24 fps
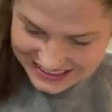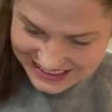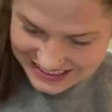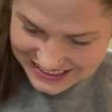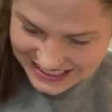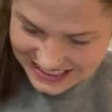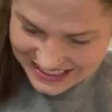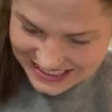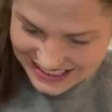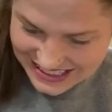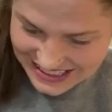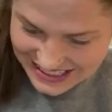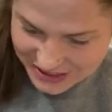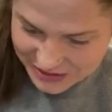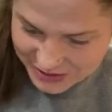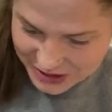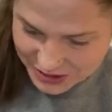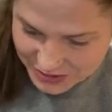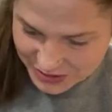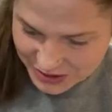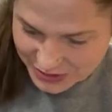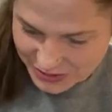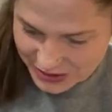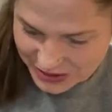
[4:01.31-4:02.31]
To distinguish
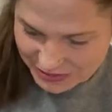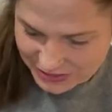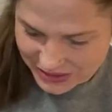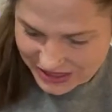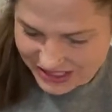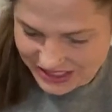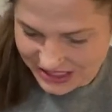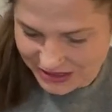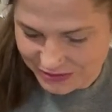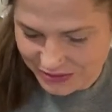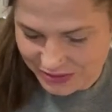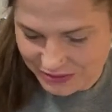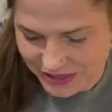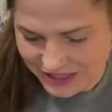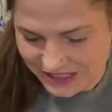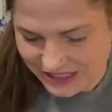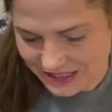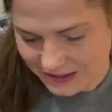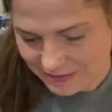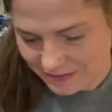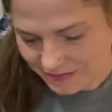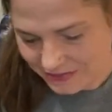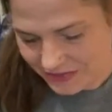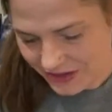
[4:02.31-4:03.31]
between men's and
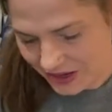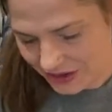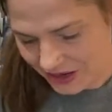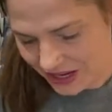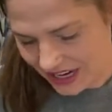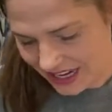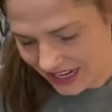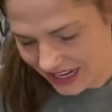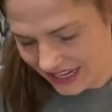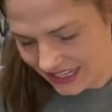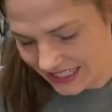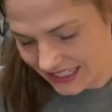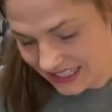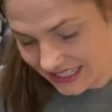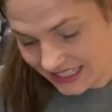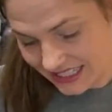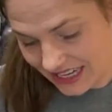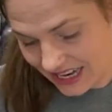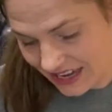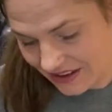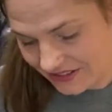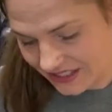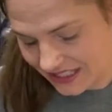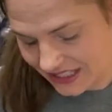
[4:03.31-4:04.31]
women's. Okay, it doesn't
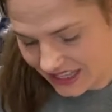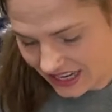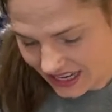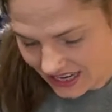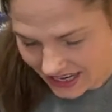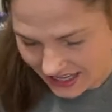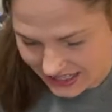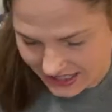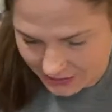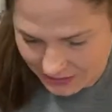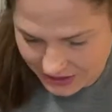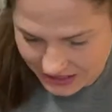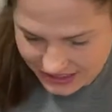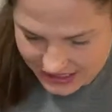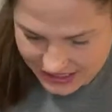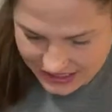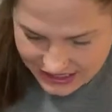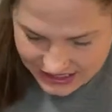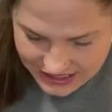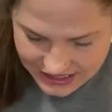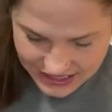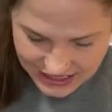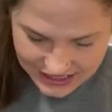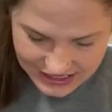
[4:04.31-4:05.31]
have a size. I'm not seeing
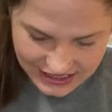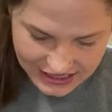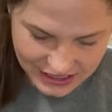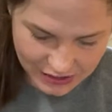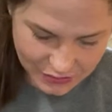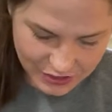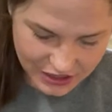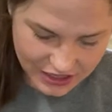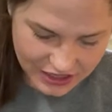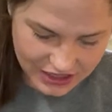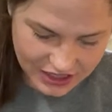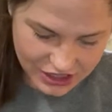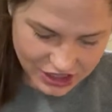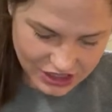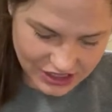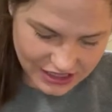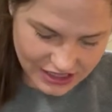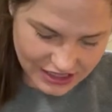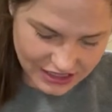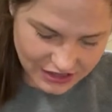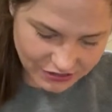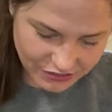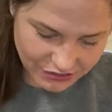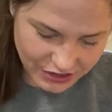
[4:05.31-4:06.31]
a size anywhere. It just
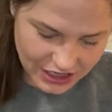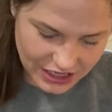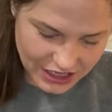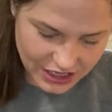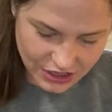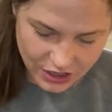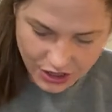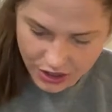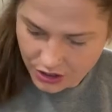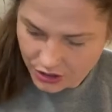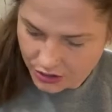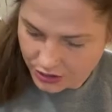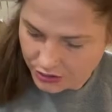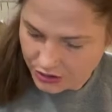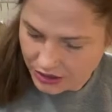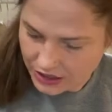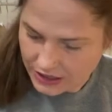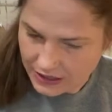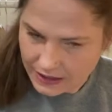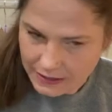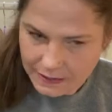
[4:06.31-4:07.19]
says Frank and Oak.